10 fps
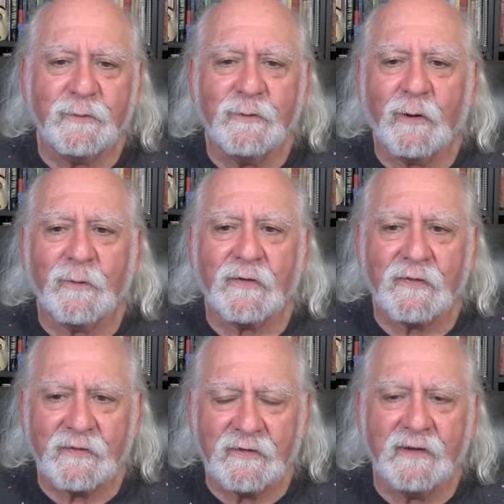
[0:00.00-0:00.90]
Pluto is
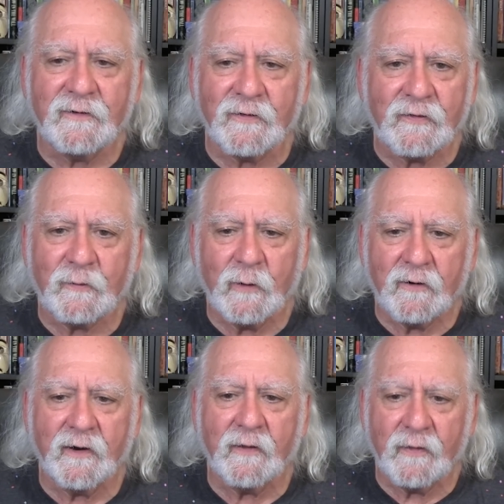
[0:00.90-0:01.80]
still
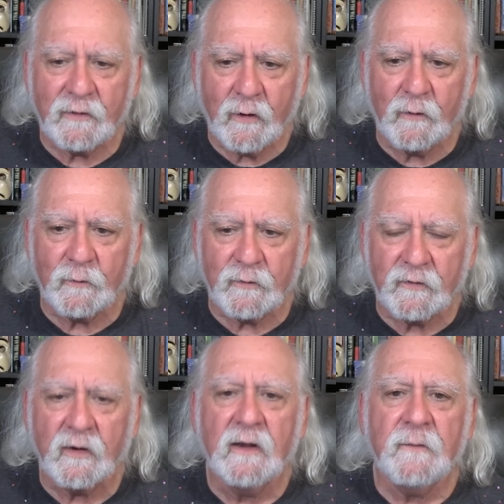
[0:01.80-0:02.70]
squaring the
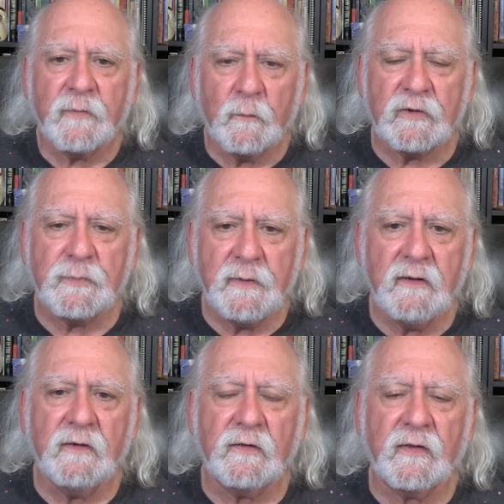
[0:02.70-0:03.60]
nodes, which
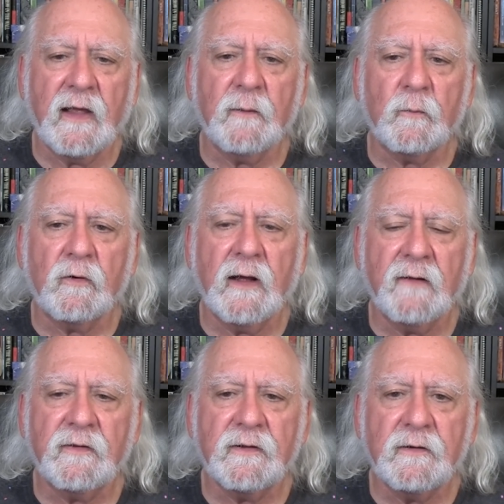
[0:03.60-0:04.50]
means that we'll
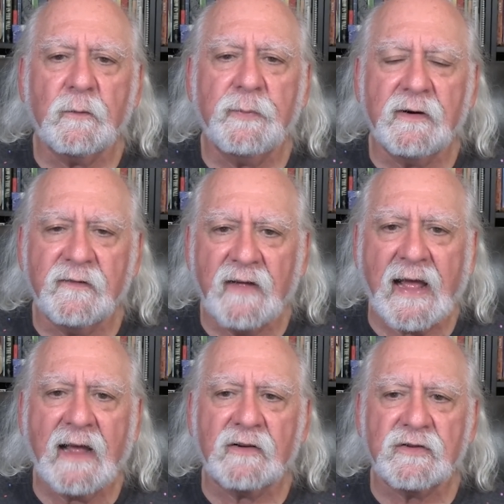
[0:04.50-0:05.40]
have a little bit of
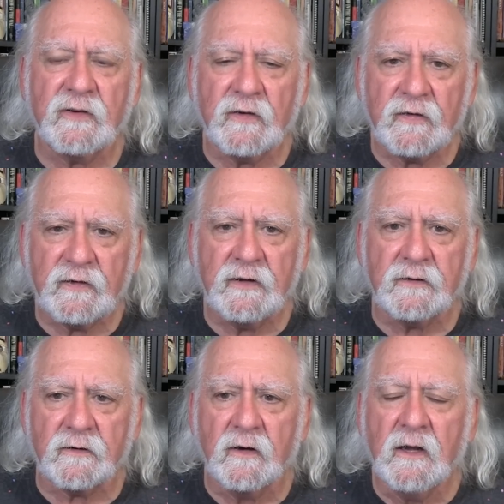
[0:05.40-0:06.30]
action
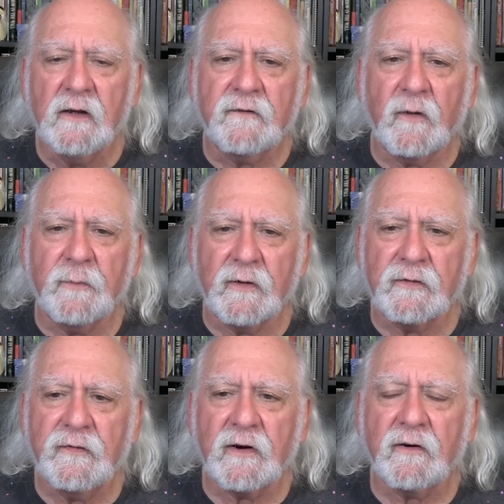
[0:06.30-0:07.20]
still from this
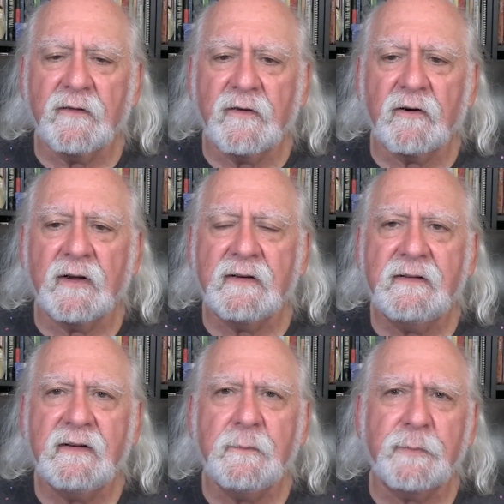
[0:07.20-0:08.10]
very, very
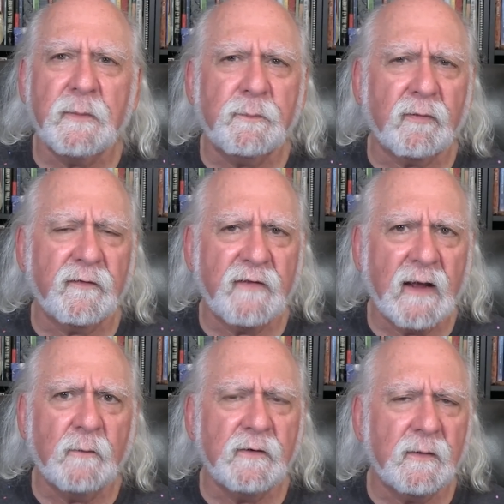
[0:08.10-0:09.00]
deep and
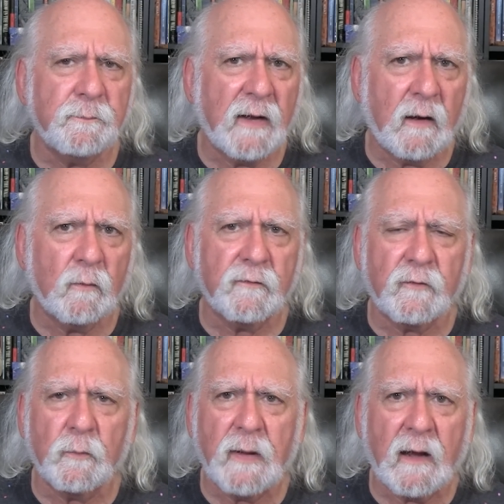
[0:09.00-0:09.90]
profound and
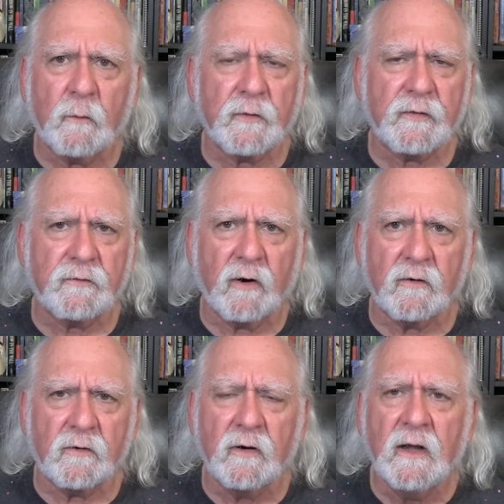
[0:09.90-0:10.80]
powerful power
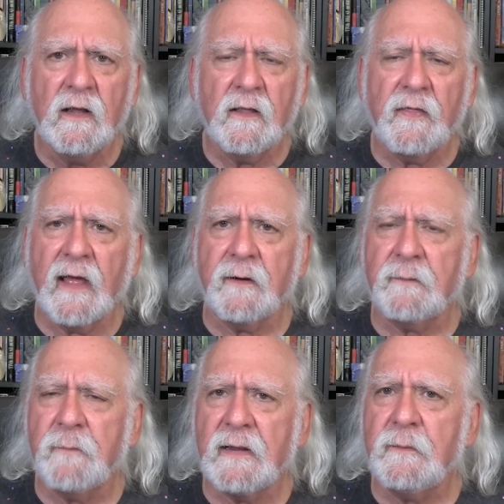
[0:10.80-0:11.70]
struggle
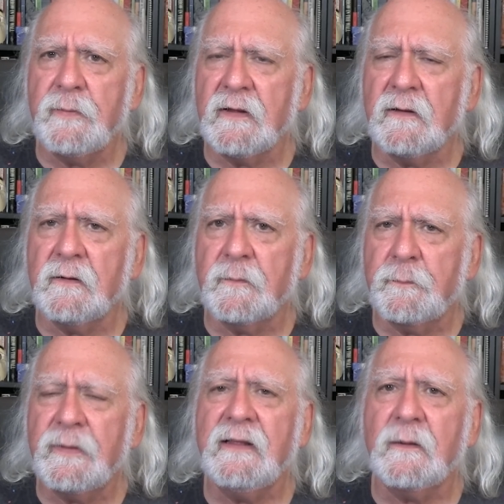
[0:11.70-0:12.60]
that may be
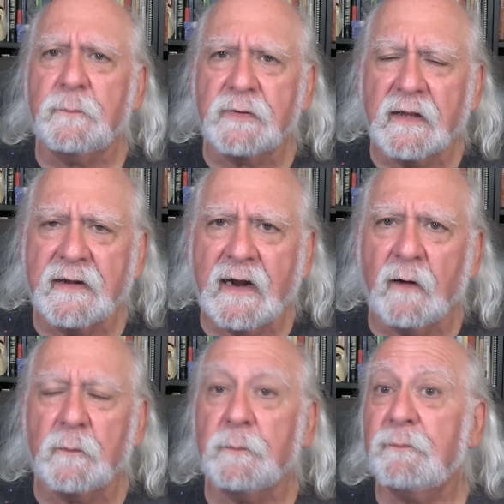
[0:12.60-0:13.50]
being played
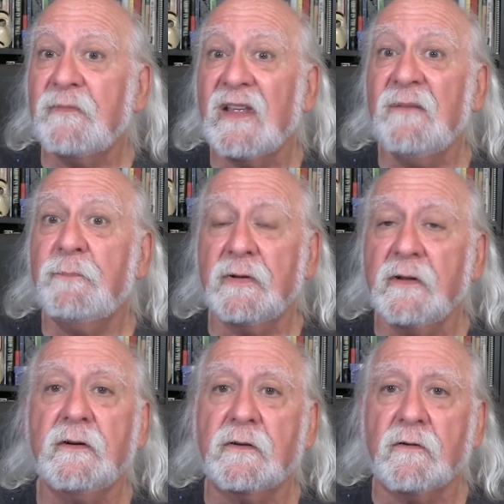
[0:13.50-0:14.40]
out in
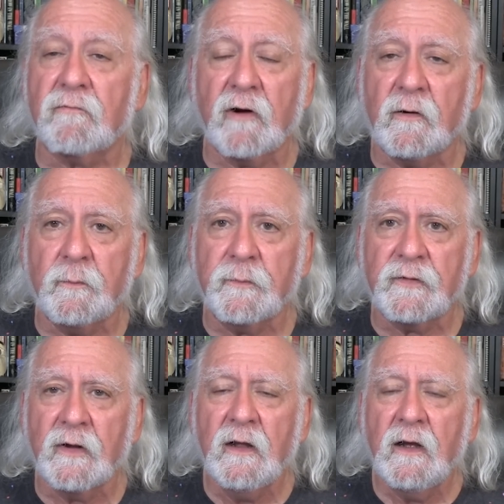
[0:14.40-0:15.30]
political
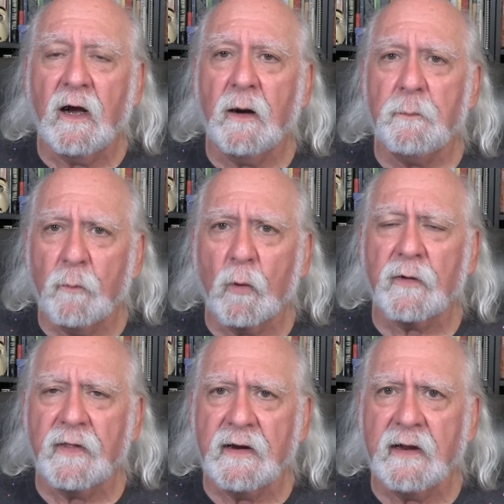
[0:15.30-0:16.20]
realms uh,
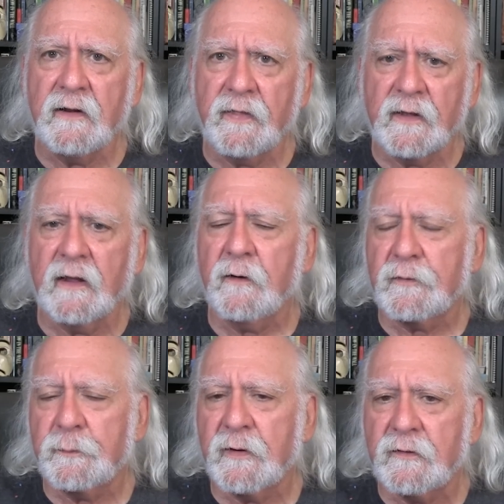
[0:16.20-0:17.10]
more than anything
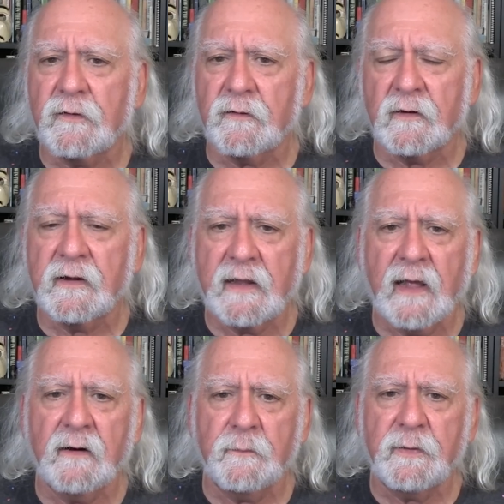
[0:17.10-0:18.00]
else, but certainly
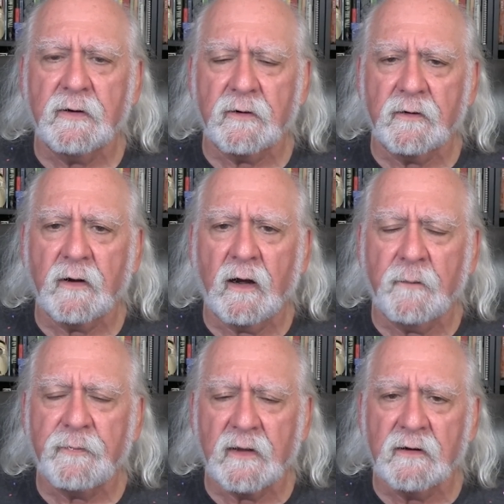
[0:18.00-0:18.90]
can appear
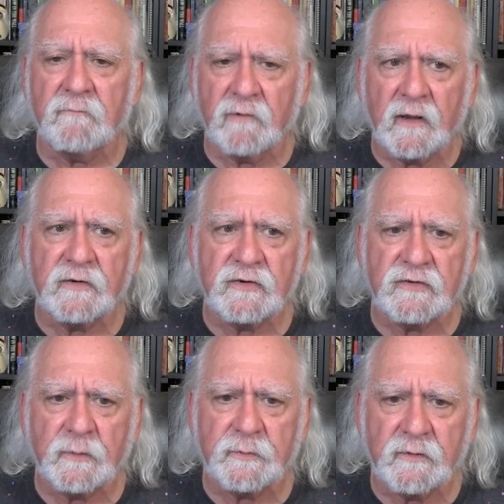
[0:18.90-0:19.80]
um, in
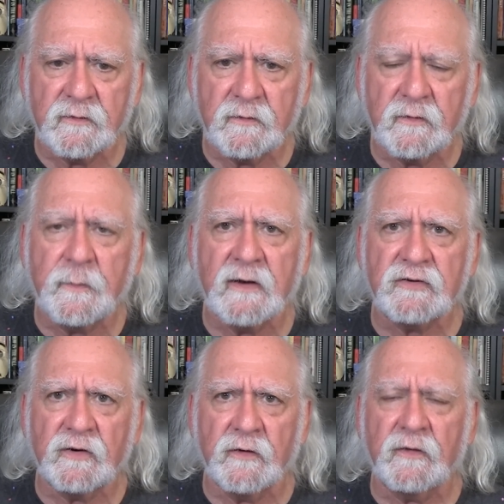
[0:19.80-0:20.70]
relationship
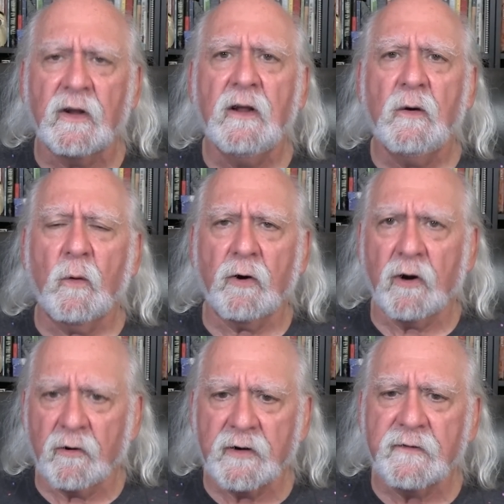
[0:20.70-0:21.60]
dimensions or in
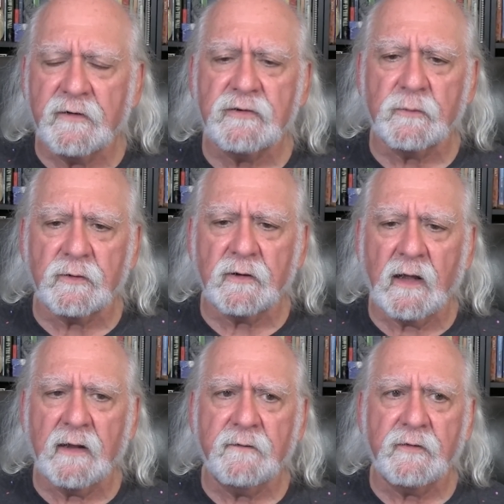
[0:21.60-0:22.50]
our individual
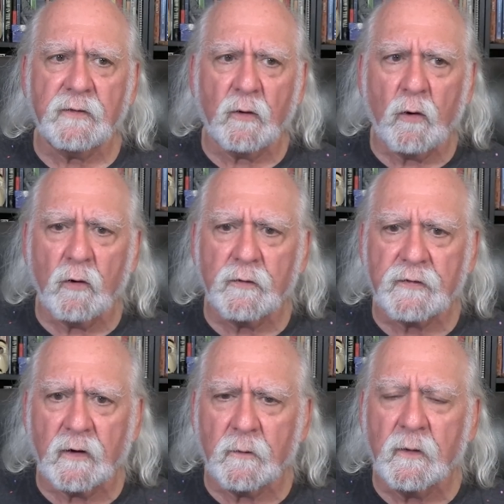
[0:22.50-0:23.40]
lives
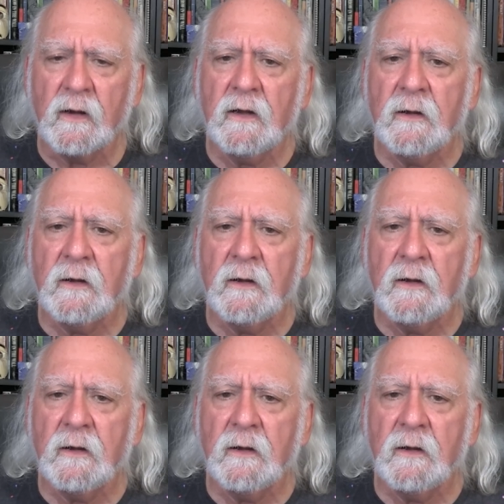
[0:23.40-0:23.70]
also.